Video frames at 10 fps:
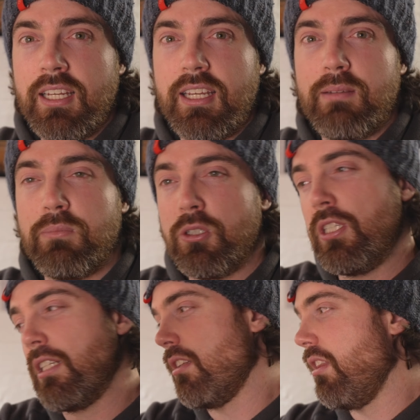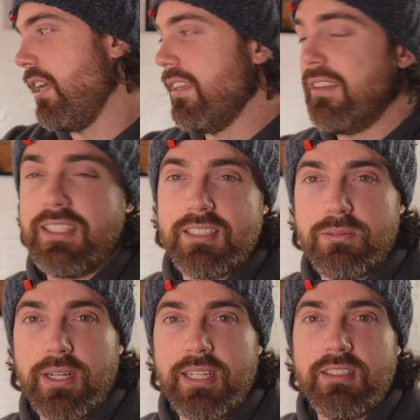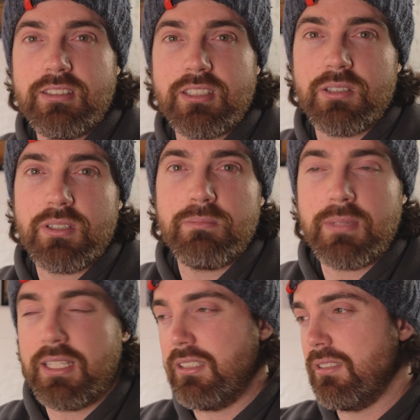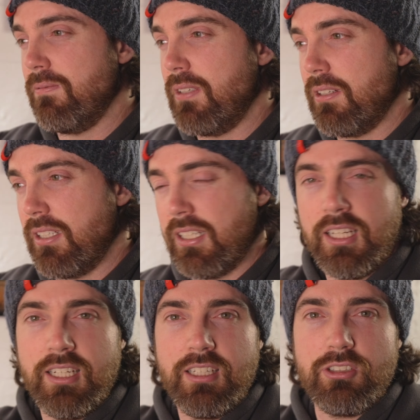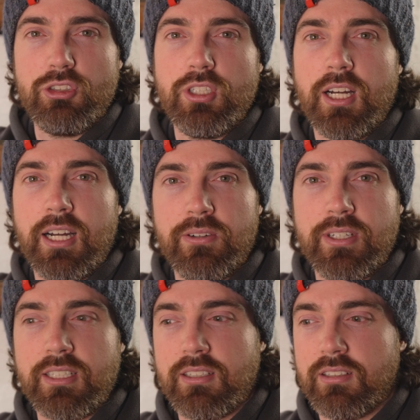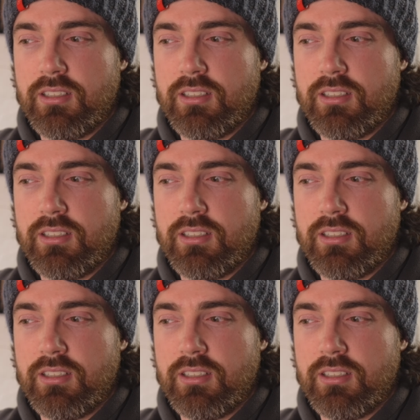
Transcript: it projected light this way, so it made this very jarring